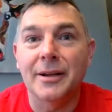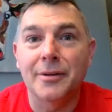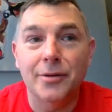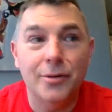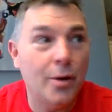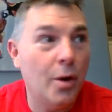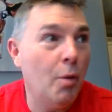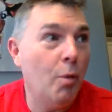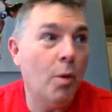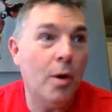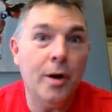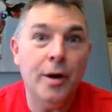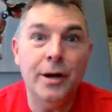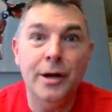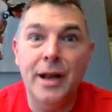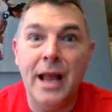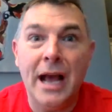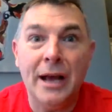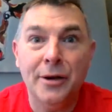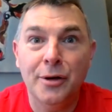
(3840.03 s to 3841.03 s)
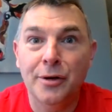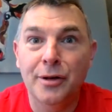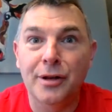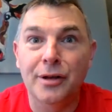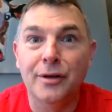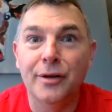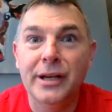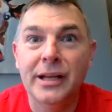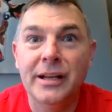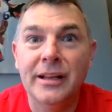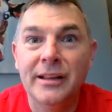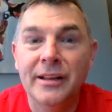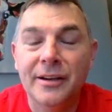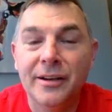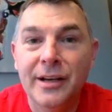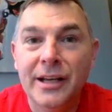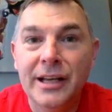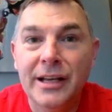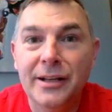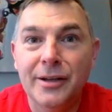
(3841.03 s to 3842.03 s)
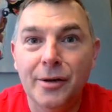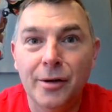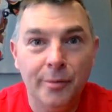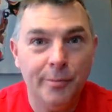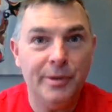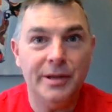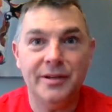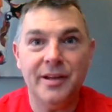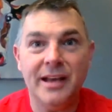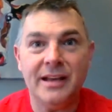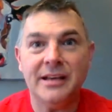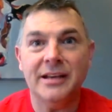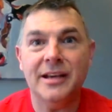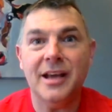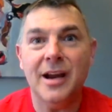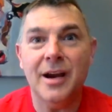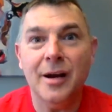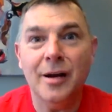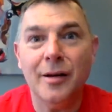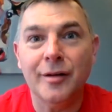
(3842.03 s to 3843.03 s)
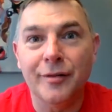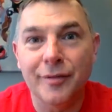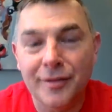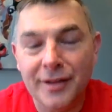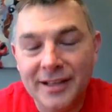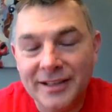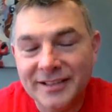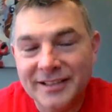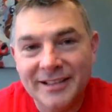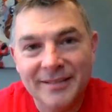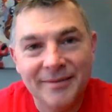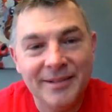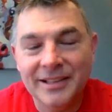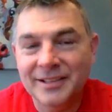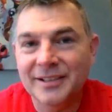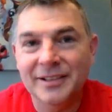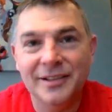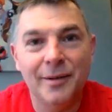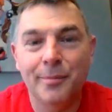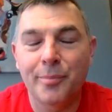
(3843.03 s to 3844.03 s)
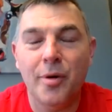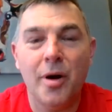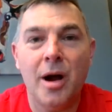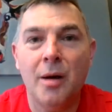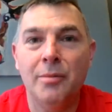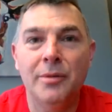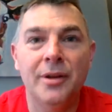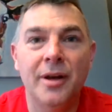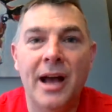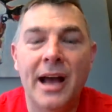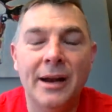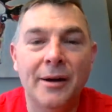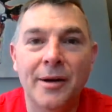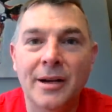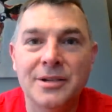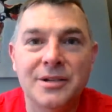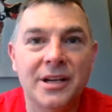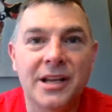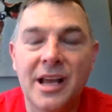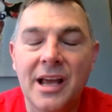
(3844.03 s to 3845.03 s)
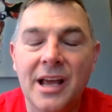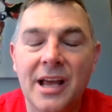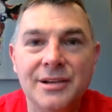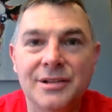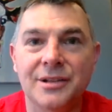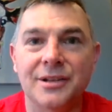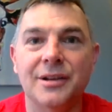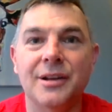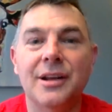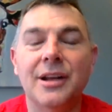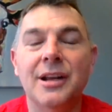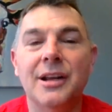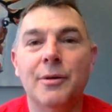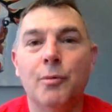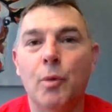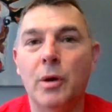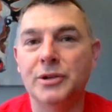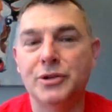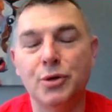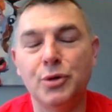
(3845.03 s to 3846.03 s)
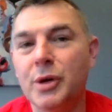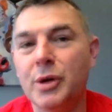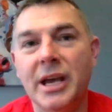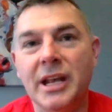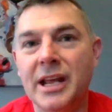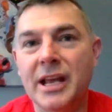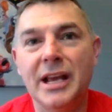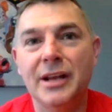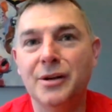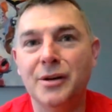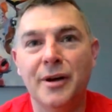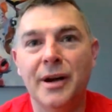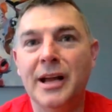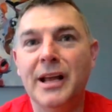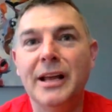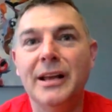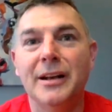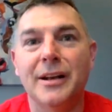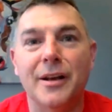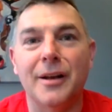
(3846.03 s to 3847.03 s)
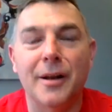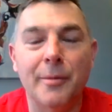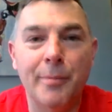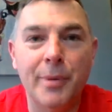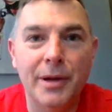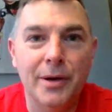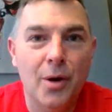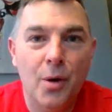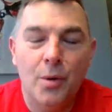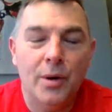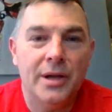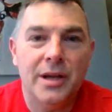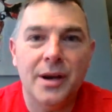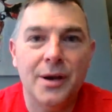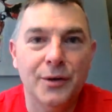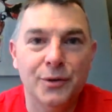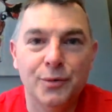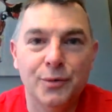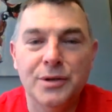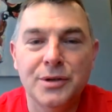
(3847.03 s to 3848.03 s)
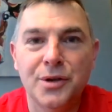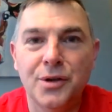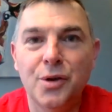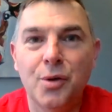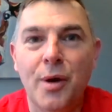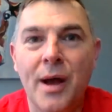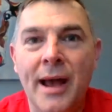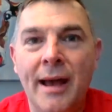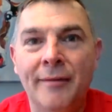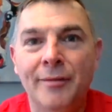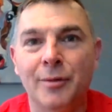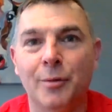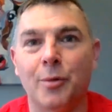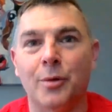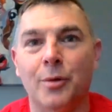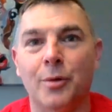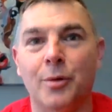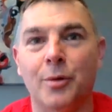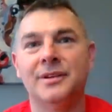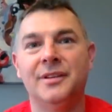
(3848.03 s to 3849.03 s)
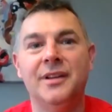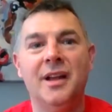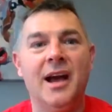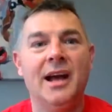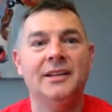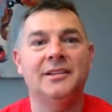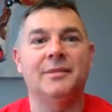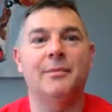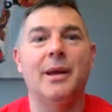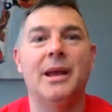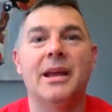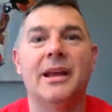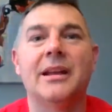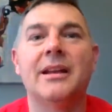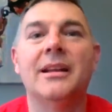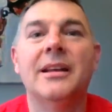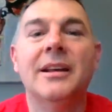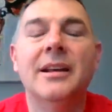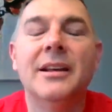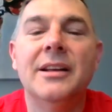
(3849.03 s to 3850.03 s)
it. Don't worry. Now you're the elite of the elite. You'll be taken care of. I said, This is the problem with higher education. Once you get in, you're in, but no one cares what you do afterwards. It's nuts, man.